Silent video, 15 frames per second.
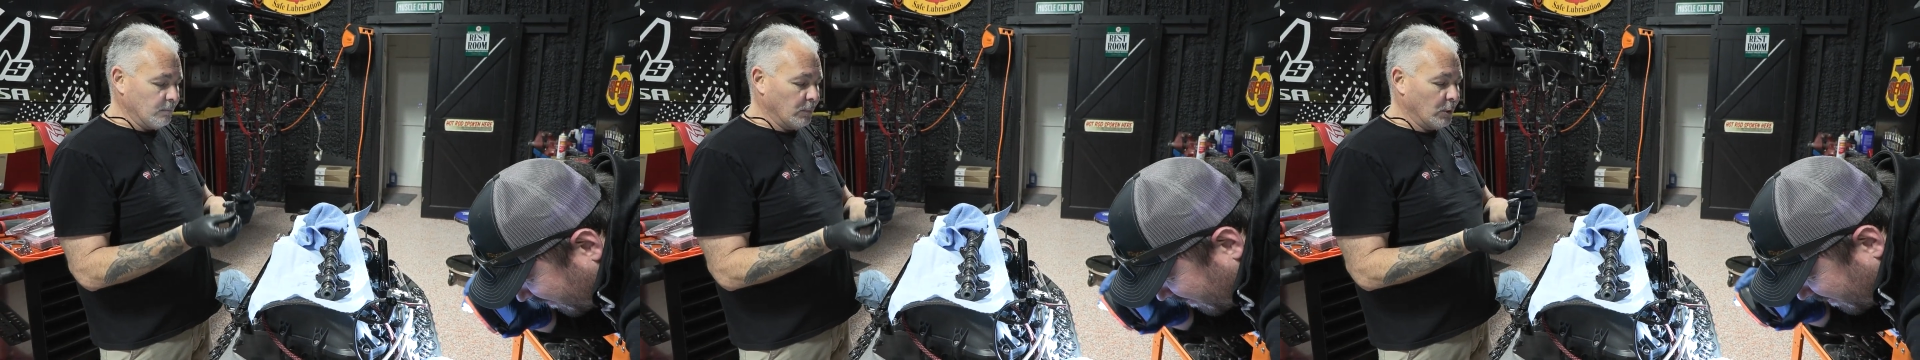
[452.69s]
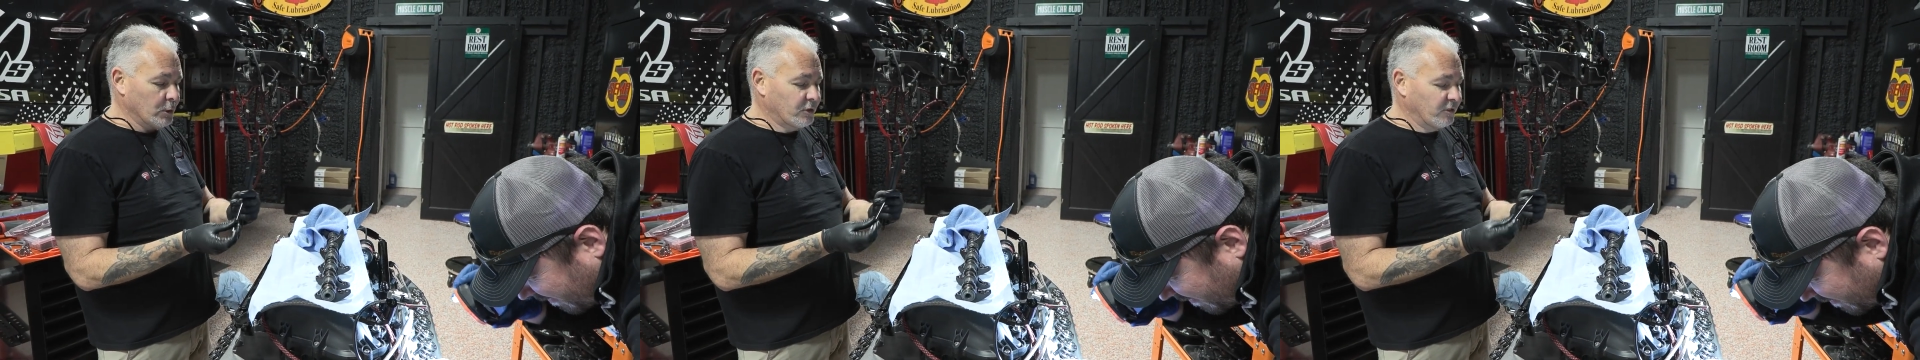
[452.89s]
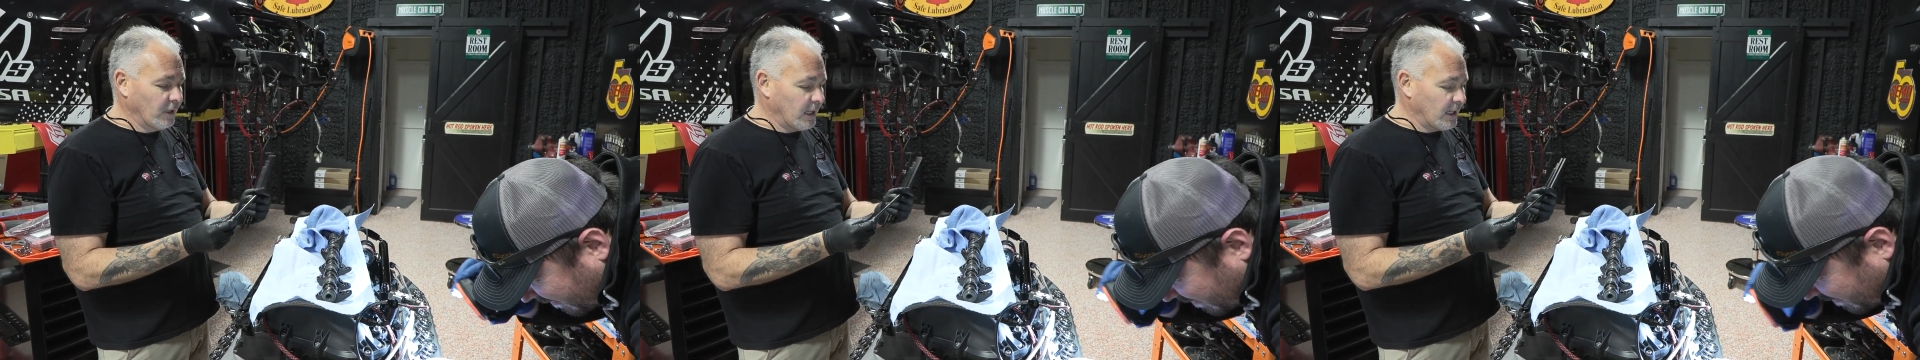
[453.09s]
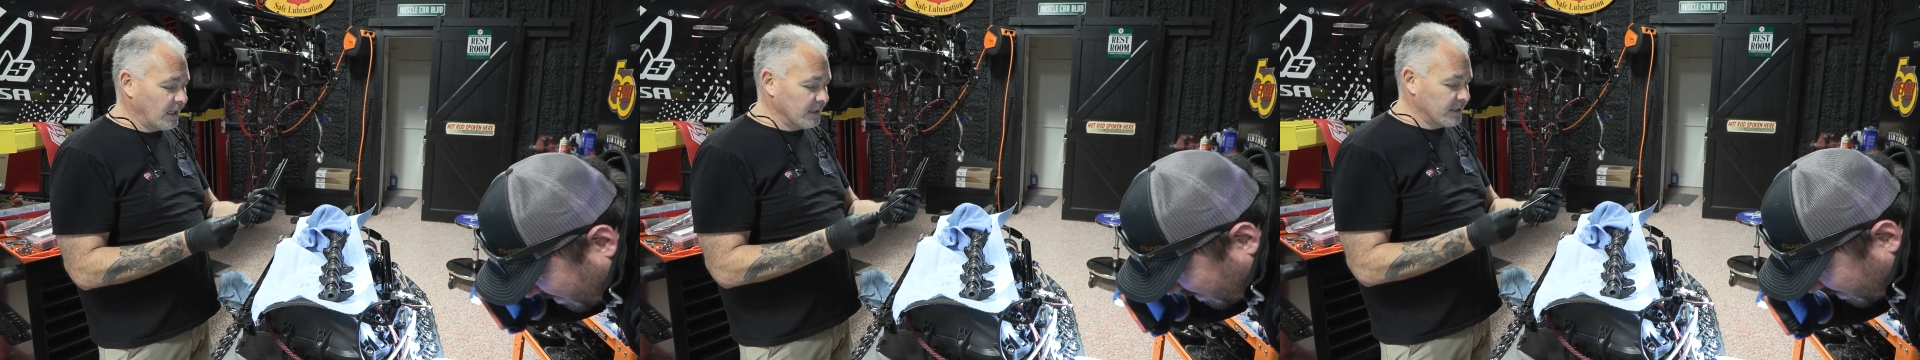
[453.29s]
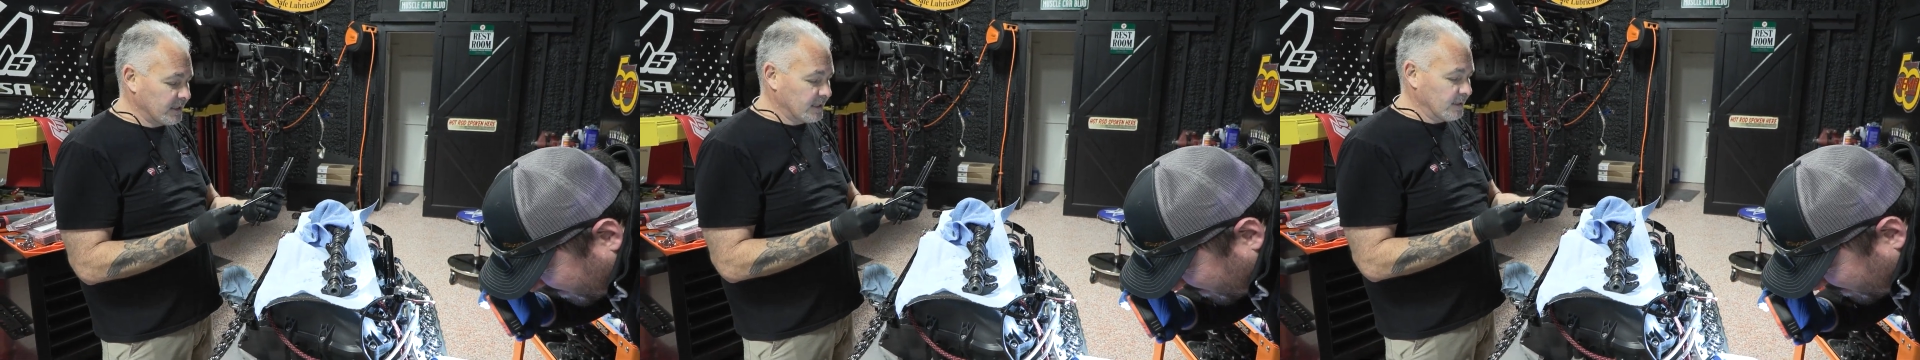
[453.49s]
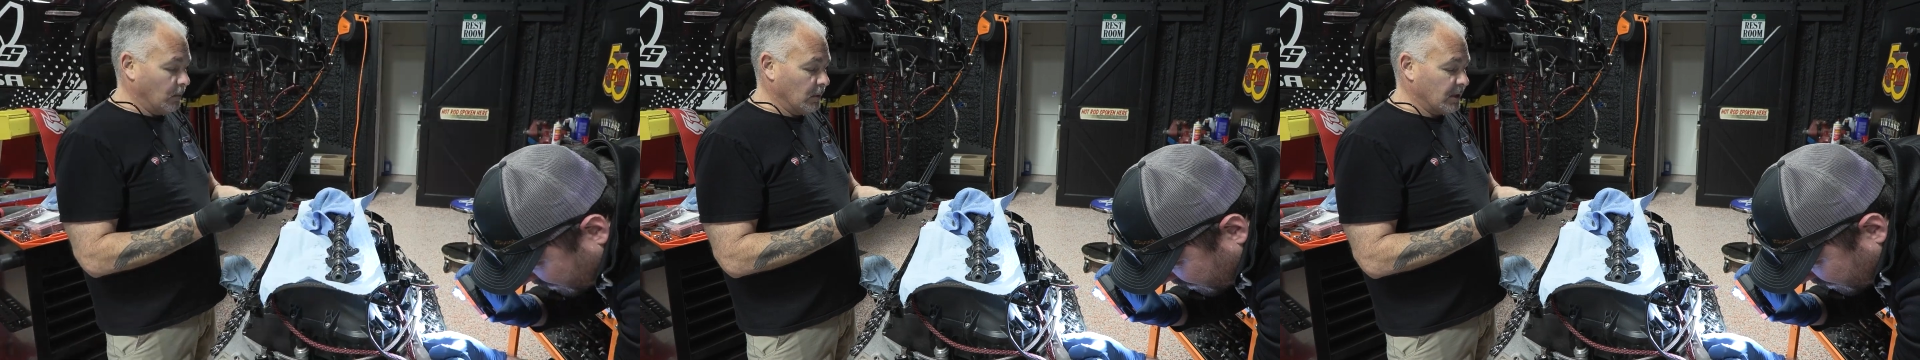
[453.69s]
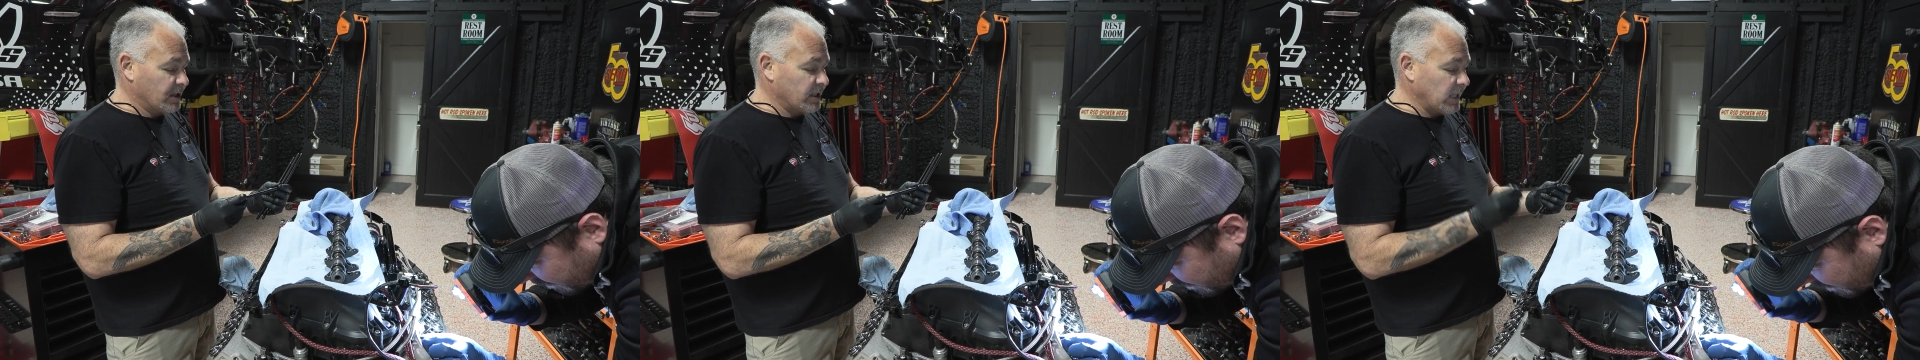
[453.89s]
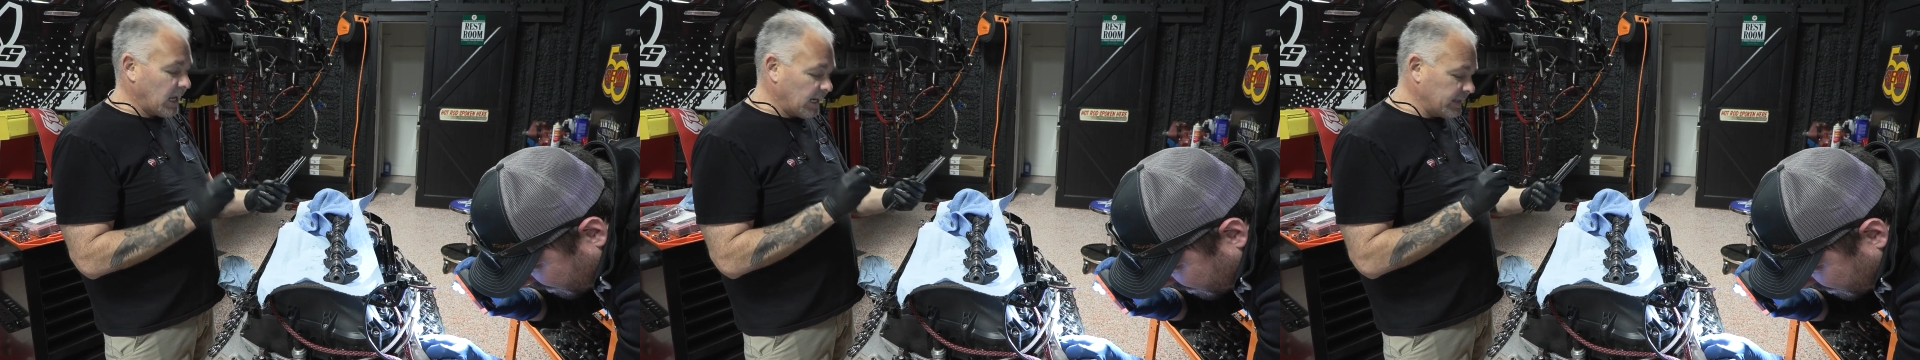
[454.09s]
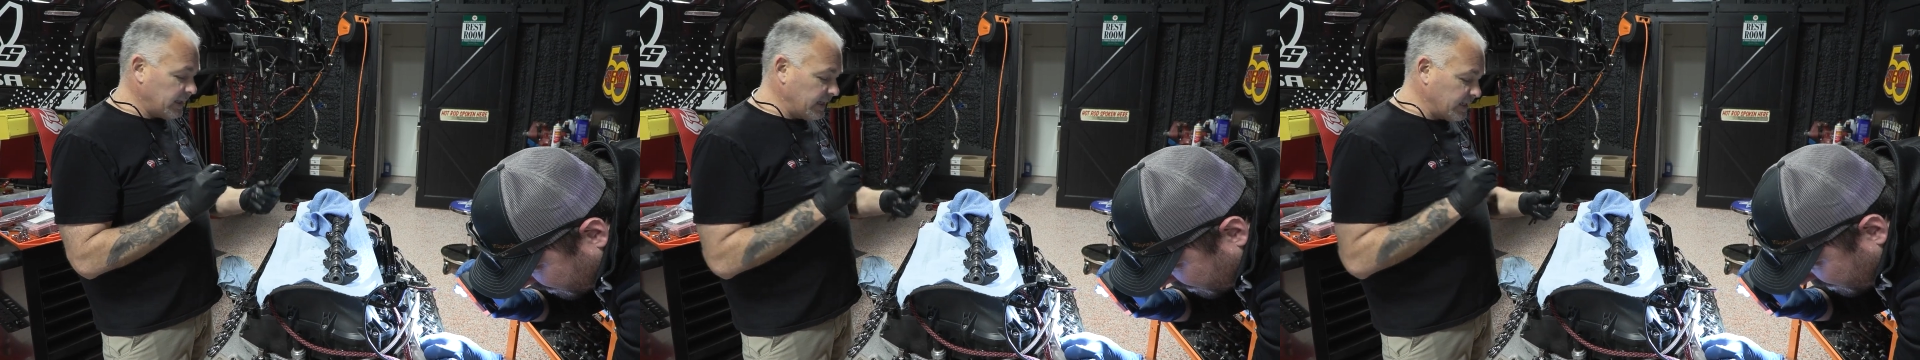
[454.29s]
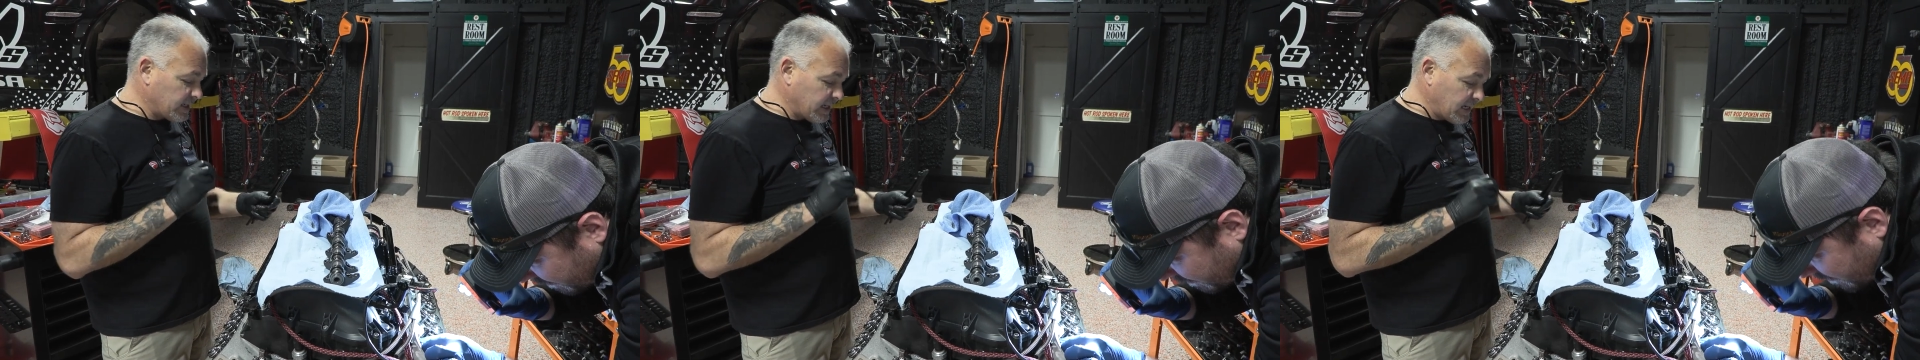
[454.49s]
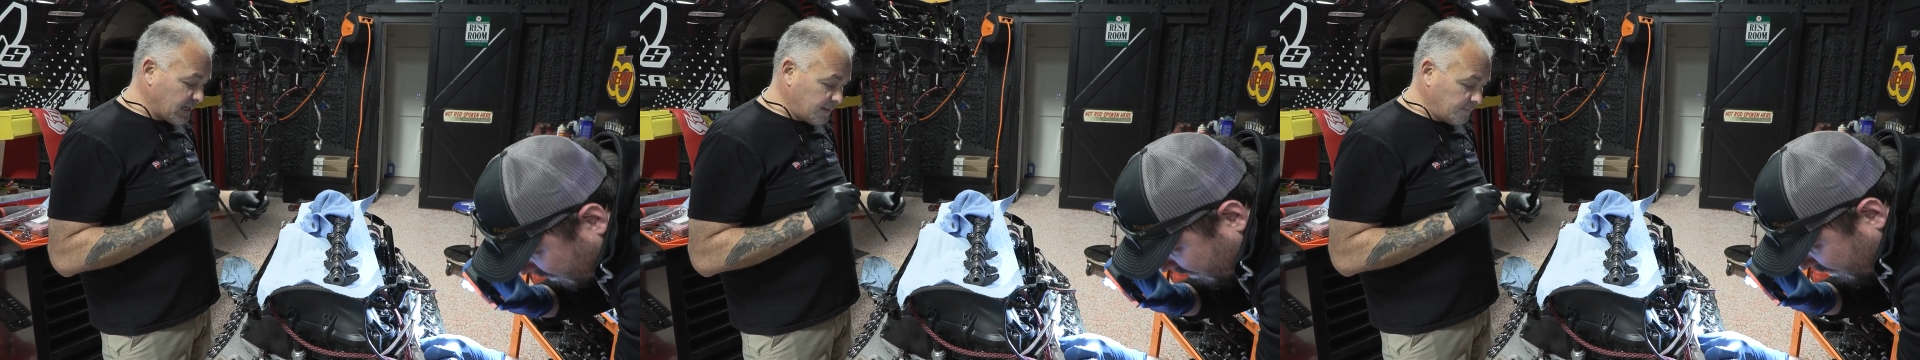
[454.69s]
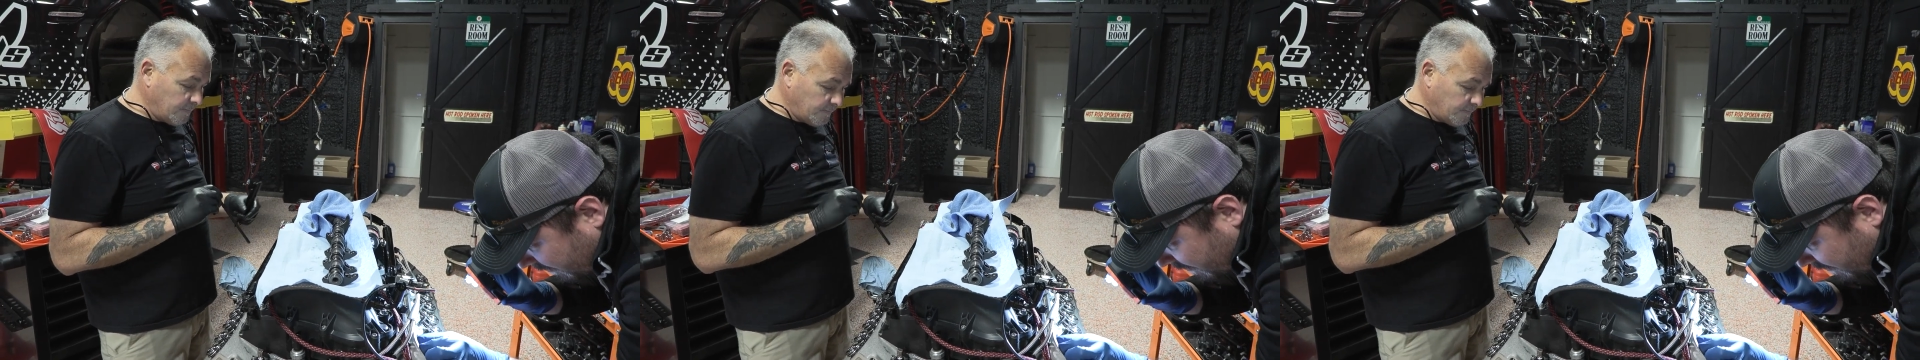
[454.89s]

push rods. We're gonna slide these in.